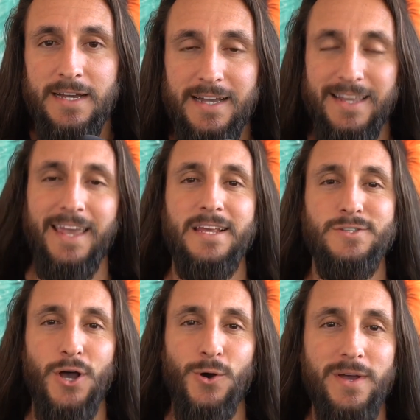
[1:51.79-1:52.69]
Again,
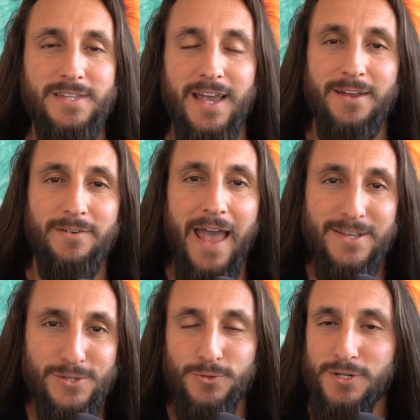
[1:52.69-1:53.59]
as always, I
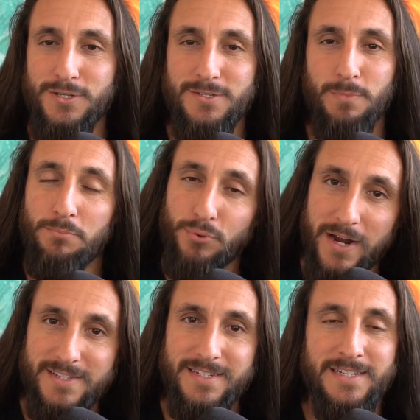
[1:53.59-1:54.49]
ask you just be
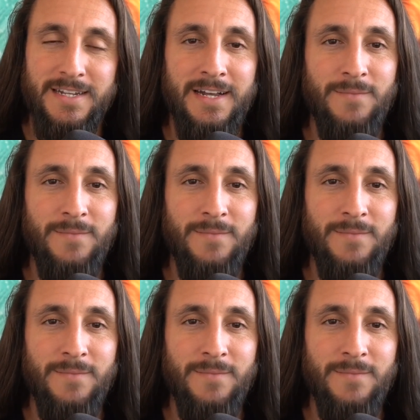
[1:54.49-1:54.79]
present.